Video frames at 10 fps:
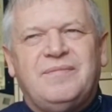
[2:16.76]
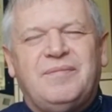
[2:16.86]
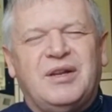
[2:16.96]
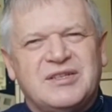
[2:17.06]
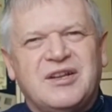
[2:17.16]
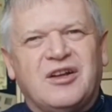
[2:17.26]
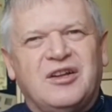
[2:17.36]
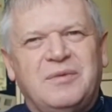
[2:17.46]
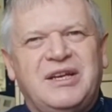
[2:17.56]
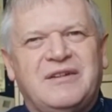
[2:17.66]
but it's not
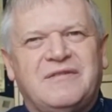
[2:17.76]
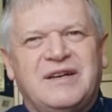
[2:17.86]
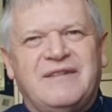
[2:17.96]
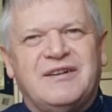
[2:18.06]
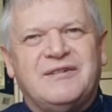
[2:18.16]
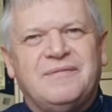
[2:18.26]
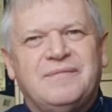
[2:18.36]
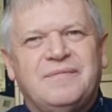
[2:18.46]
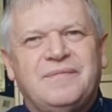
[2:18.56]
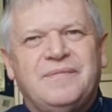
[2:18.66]
going to be here forever.
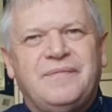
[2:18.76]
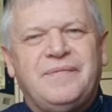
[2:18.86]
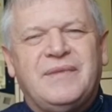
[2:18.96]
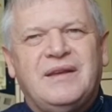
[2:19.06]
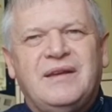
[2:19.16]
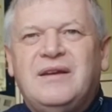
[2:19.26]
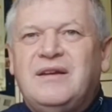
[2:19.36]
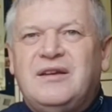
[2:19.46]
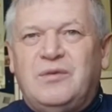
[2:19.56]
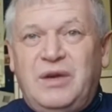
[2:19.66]

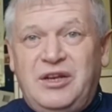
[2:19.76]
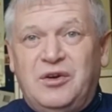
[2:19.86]
We